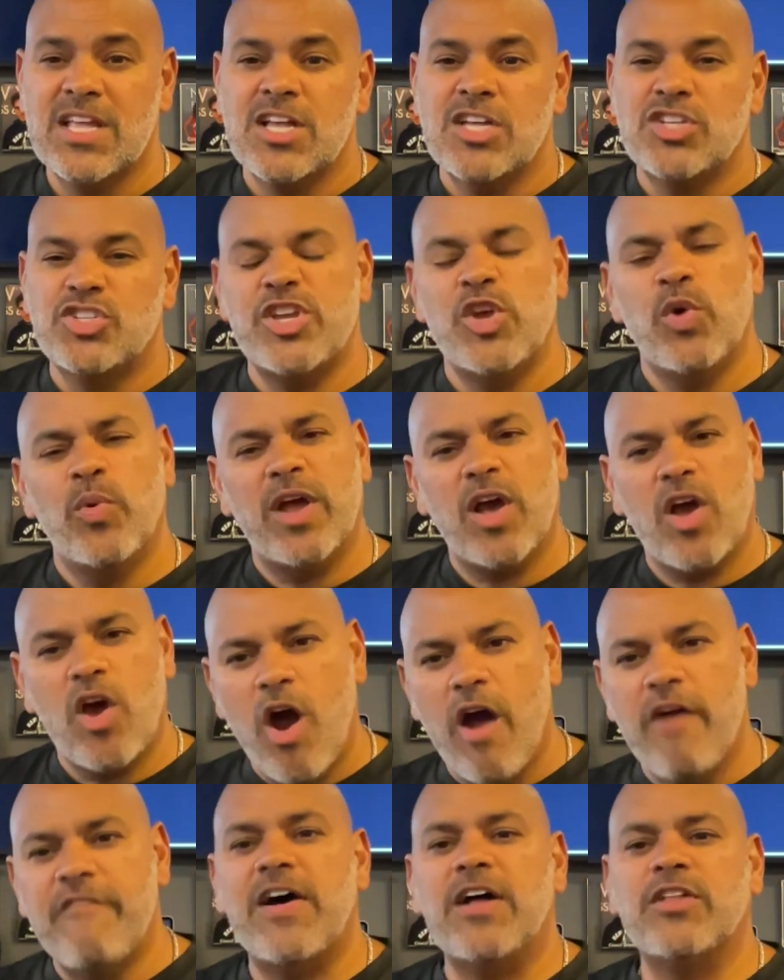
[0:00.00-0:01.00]
So you want to
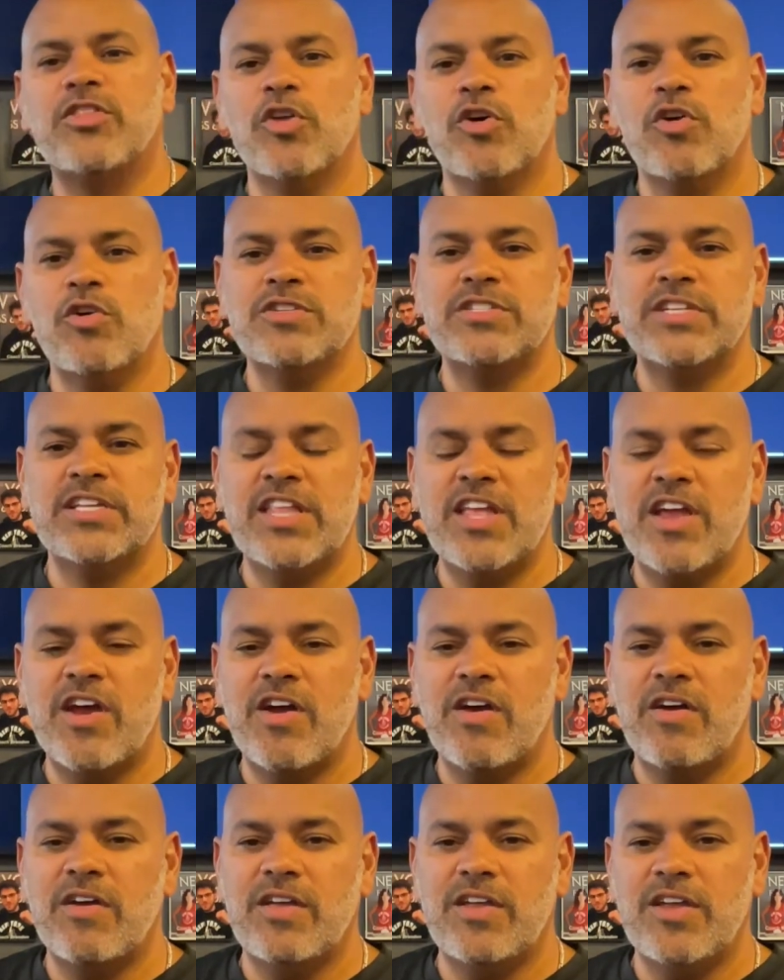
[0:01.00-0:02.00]
carve out those in
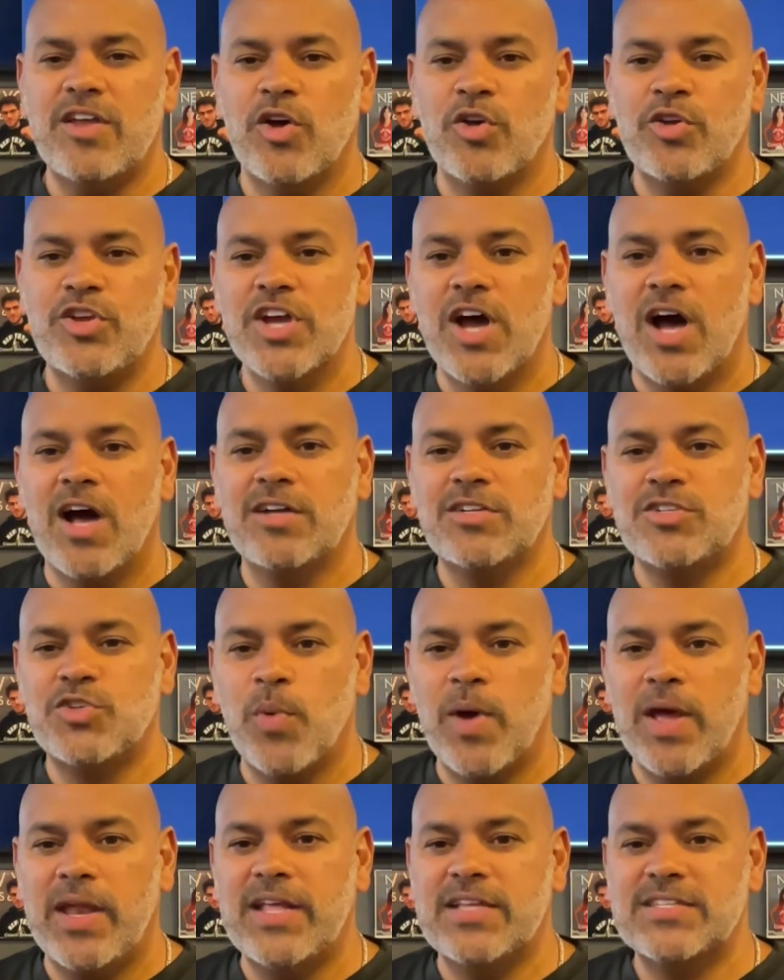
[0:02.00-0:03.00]
their young
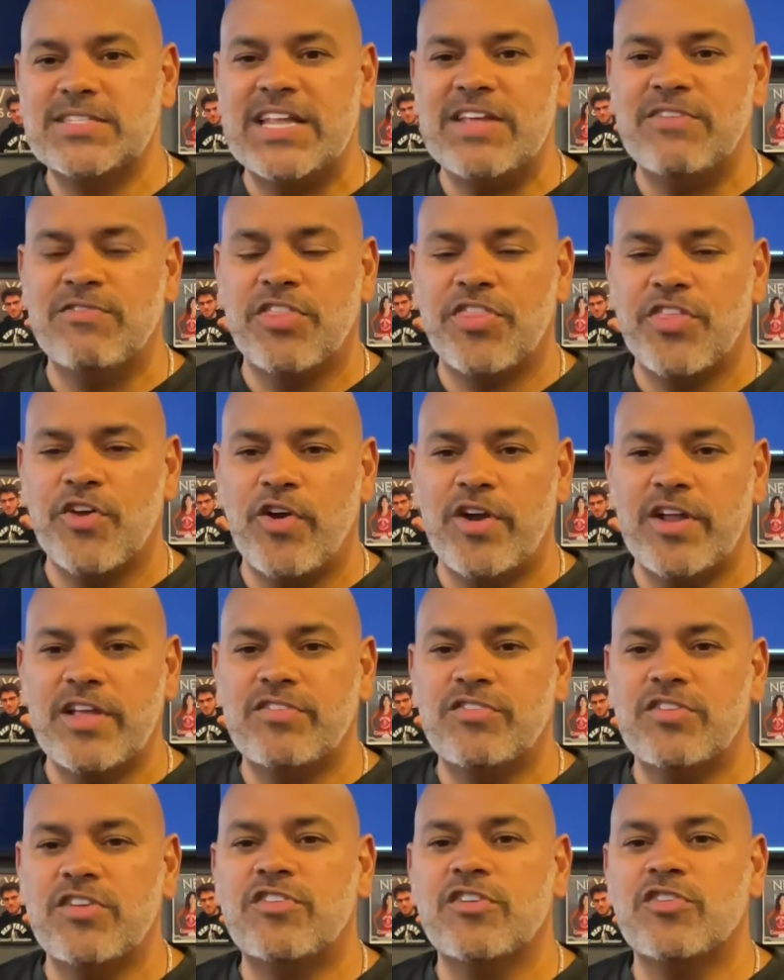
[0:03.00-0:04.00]
20s and even
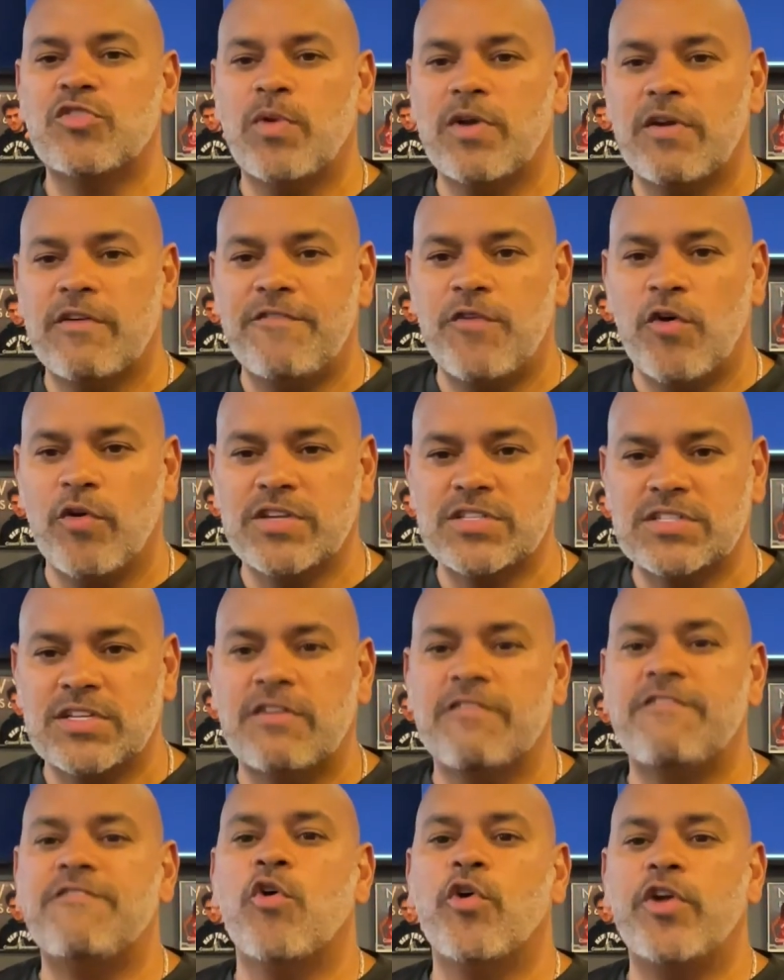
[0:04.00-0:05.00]
30s. You just want to focus on
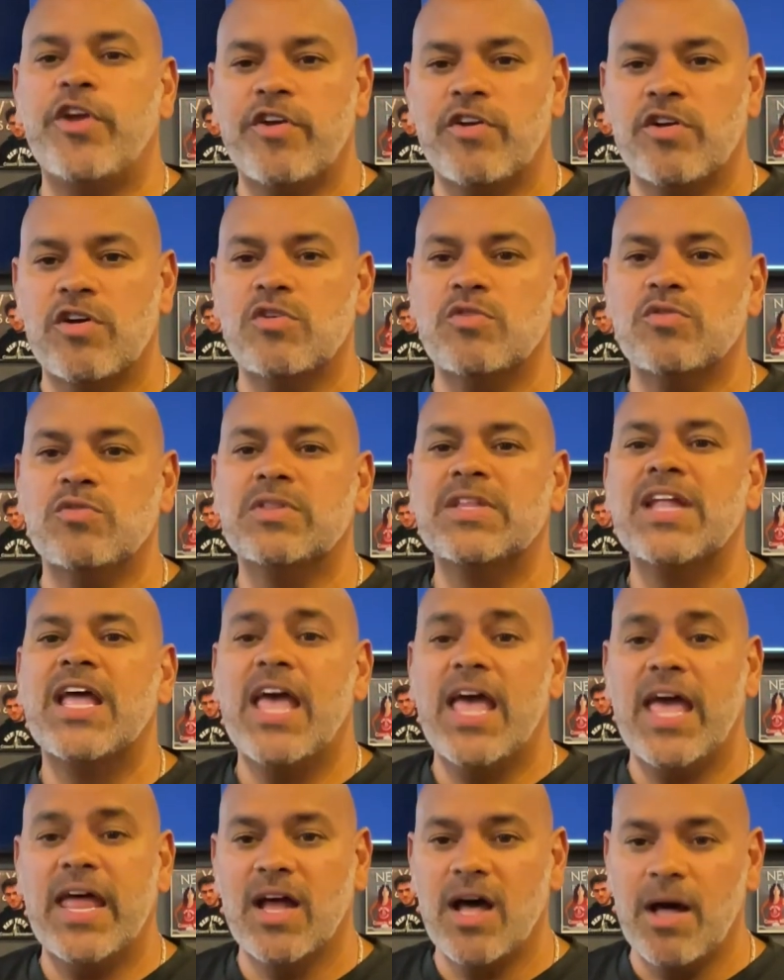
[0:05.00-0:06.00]
the 40-year-old
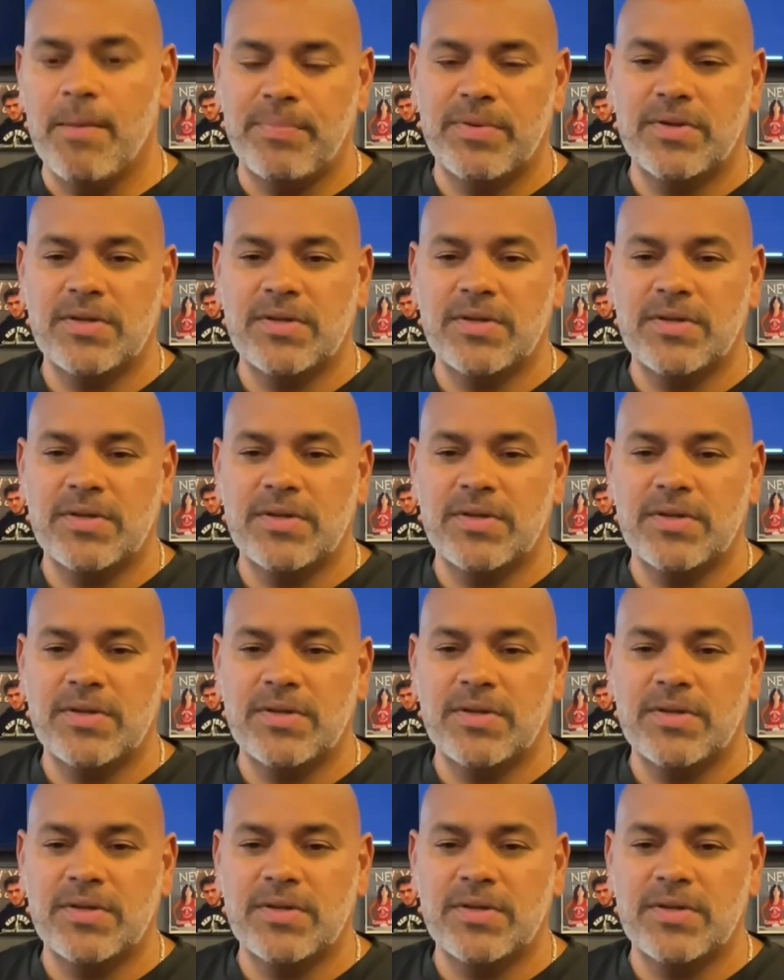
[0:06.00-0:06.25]
and up.